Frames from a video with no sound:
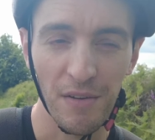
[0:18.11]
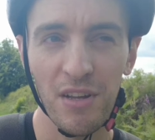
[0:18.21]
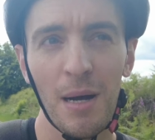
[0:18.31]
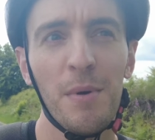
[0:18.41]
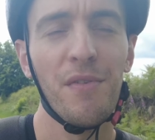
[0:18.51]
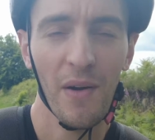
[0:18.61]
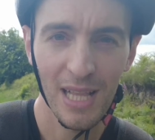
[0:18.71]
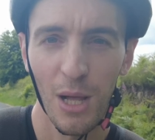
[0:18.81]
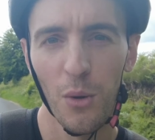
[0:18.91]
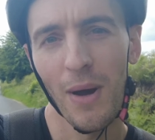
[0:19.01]
I've come a
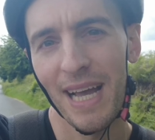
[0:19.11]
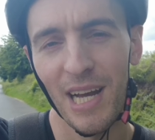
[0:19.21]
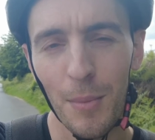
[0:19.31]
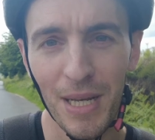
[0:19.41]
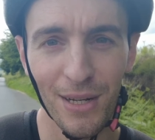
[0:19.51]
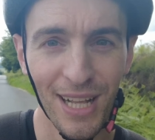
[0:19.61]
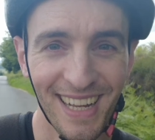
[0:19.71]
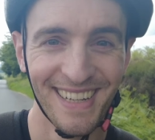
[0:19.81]
very long way uphill.